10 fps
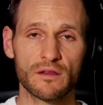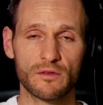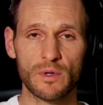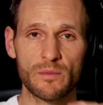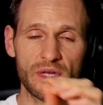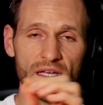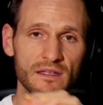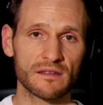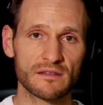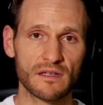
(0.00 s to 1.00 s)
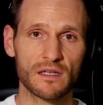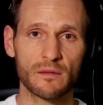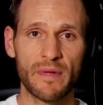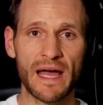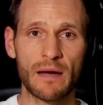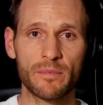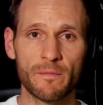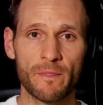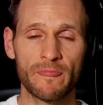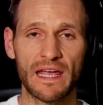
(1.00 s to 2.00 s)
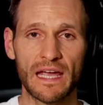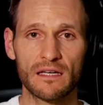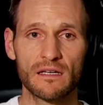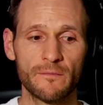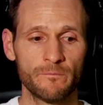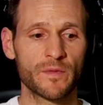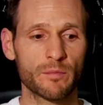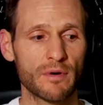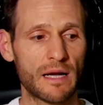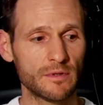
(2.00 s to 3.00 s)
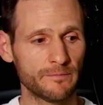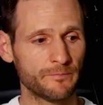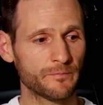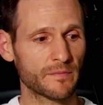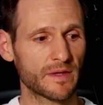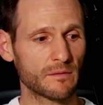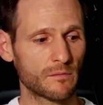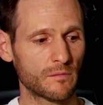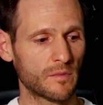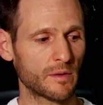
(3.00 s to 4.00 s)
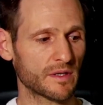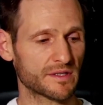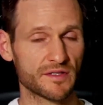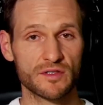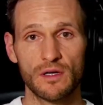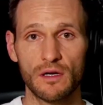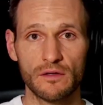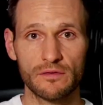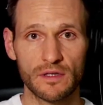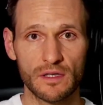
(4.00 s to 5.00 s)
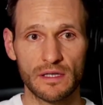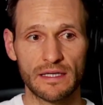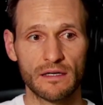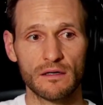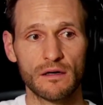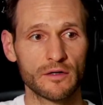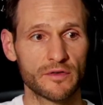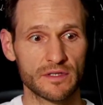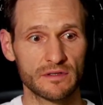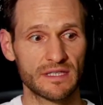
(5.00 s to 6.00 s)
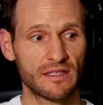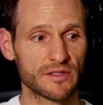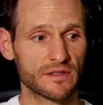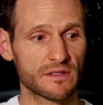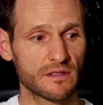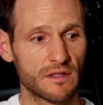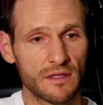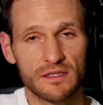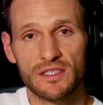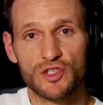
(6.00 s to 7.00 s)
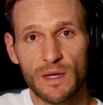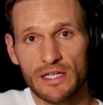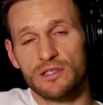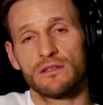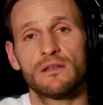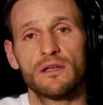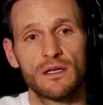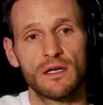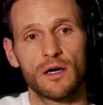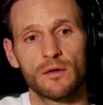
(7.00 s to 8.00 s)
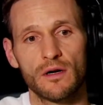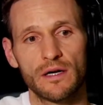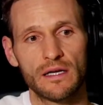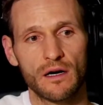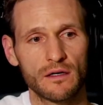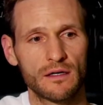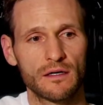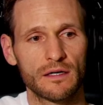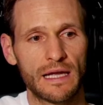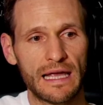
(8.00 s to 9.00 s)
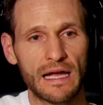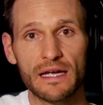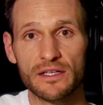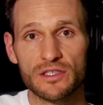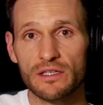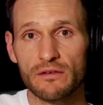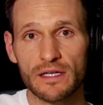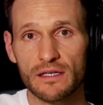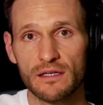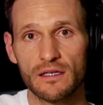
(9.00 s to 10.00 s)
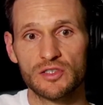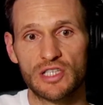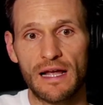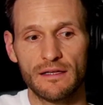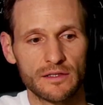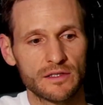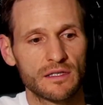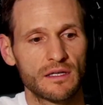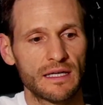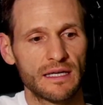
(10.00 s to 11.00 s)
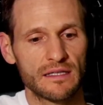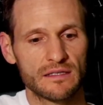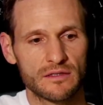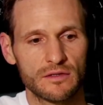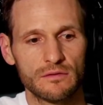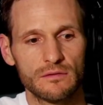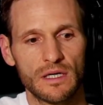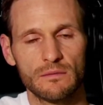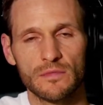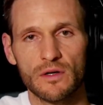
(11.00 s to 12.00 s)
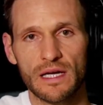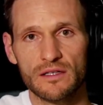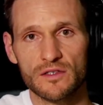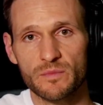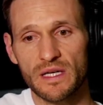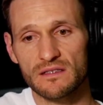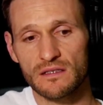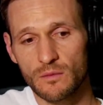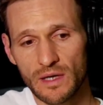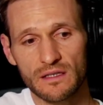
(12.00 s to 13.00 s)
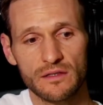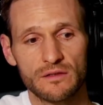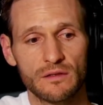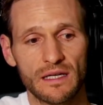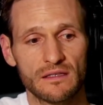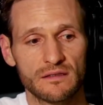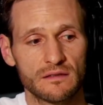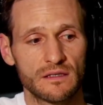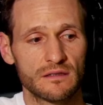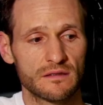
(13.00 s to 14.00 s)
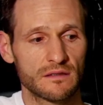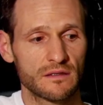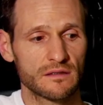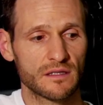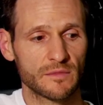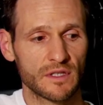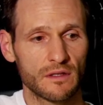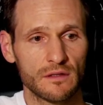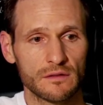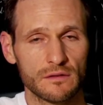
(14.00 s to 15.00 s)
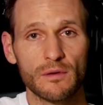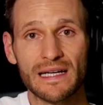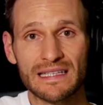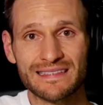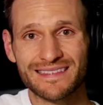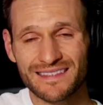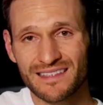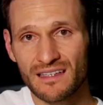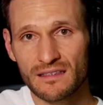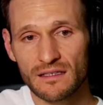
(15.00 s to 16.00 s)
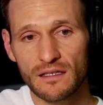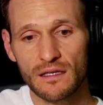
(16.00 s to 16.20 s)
3 pins on the map, and the problem that we want to solve in our artificial intelligence situation, our AI engineering challenge, is to locate those pins, and the way that you do that is something called gradient descent.